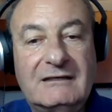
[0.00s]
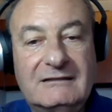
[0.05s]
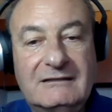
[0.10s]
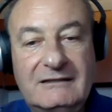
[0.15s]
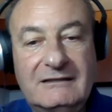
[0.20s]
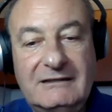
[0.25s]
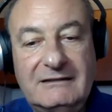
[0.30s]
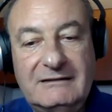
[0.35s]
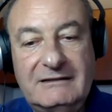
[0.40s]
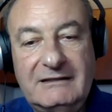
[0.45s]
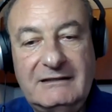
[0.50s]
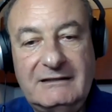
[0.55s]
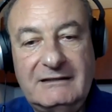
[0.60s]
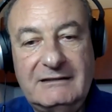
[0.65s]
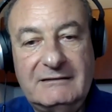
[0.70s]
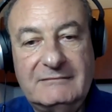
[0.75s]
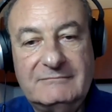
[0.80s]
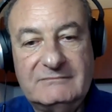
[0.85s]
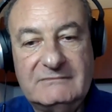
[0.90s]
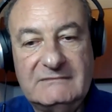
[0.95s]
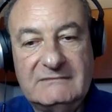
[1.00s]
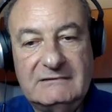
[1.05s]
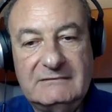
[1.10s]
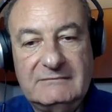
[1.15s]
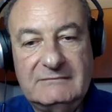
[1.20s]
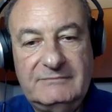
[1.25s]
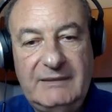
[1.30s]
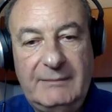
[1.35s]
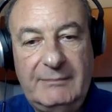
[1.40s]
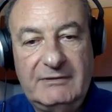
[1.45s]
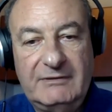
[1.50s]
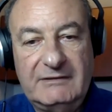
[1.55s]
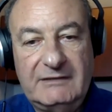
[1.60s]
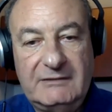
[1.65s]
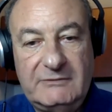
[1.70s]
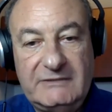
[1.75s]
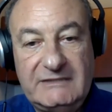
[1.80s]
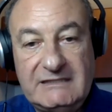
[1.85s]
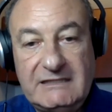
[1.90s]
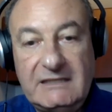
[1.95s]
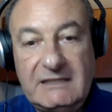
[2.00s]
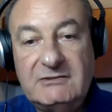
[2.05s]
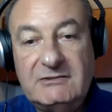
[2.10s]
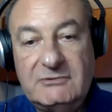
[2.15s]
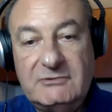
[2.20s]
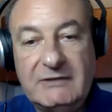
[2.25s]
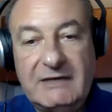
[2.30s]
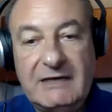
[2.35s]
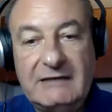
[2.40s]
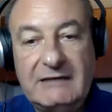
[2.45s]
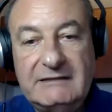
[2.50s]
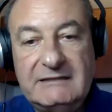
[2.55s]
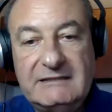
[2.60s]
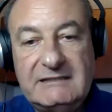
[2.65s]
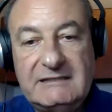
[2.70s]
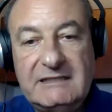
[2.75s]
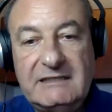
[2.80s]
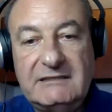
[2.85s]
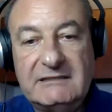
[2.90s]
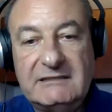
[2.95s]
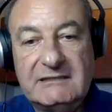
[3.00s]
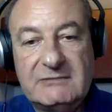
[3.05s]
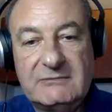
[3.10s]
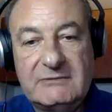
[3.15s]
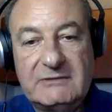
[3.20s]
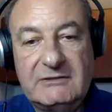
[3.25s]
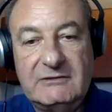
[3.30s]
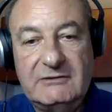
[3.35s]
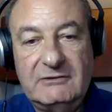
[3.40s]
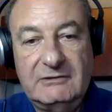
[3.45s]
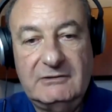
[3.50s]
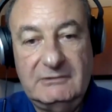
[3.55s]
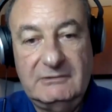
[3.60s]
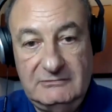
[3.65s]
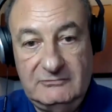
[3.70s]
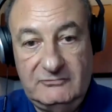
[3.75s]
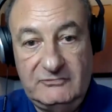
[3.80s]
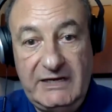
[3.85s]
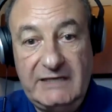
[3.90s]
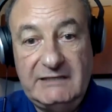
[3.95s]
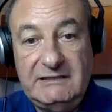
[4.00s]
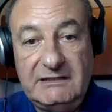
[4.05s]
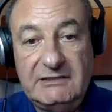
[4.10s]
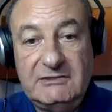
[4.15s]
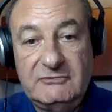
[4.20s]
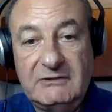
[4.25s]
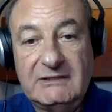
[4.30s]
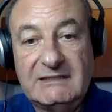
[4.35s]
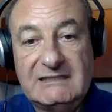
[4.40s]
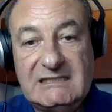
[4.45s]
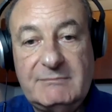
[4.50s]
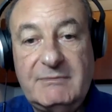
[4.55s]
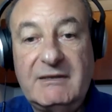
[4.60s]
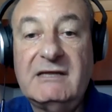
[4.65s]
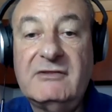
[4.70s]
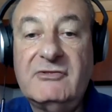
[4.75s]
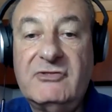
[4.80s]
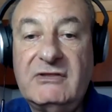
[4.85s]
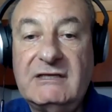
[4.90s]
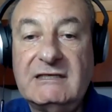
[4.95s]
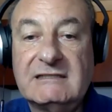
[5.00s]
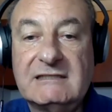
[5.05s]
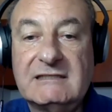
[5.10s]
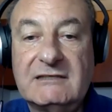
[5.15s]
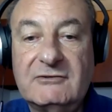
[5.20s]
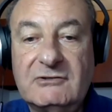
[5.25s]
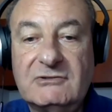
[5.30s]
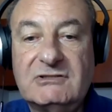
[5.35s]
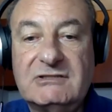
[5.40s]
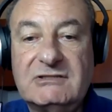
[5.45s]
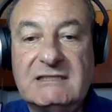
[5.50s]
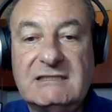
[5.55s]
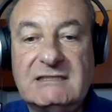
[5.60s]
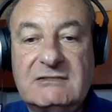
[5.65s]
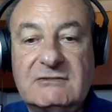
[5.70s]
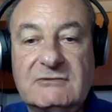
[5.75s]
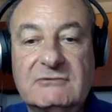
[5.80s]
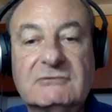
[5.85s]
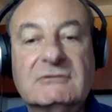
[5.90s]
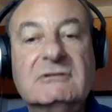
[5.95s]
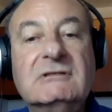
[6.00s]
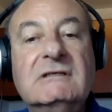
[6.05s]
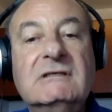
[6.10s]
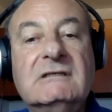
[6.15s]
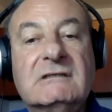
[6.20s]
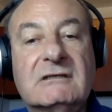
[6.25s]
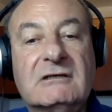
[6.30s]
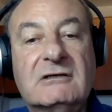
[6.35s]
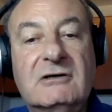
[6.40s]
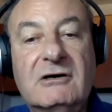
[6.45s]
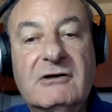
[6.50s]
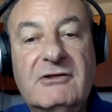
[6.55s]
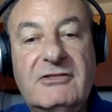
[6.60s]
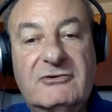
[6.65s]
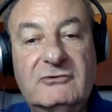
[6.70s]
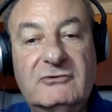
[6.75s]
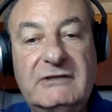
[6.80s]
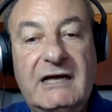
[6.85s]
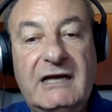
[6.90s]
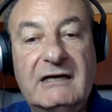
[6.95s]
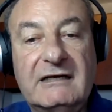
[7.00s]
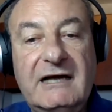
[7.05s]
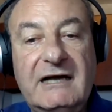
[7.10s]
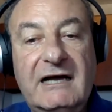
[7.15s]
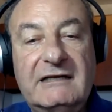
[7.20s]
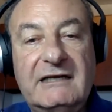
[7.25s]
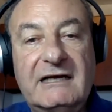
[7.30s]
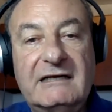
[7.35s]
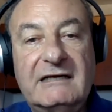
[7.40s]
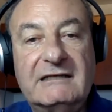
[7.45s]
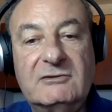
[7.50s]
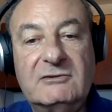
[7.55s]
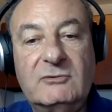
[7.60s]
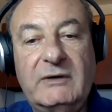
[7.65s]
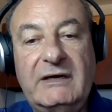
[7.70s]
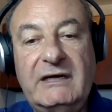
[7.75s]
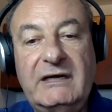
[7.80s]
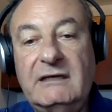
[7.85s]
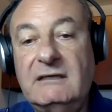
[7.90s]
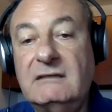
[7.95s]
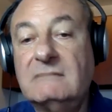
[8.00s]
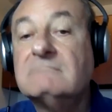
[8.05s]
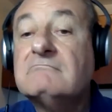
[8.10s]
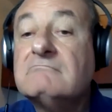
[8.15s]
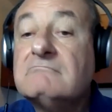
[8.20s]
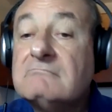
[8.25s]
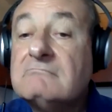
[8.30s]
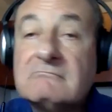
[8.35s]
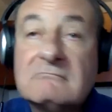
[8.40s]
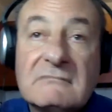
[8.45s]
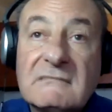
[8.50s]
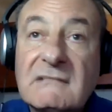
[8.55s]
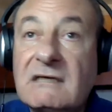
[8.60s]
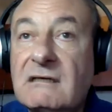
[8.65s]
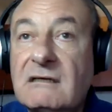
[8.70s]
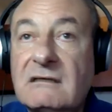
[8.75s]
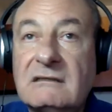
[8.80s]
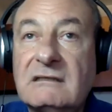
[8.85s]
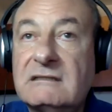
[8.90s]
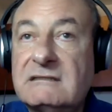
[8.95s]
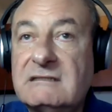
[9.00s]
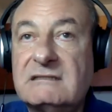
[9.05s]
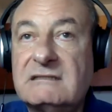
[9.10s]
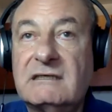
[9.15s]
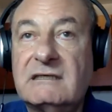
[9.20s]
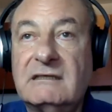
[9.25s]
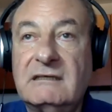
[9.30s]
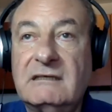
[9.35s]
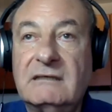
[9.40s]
and the people that we sent to guide the Seders were all ready to explain things and not just to go through the Haggadah the way, let's say,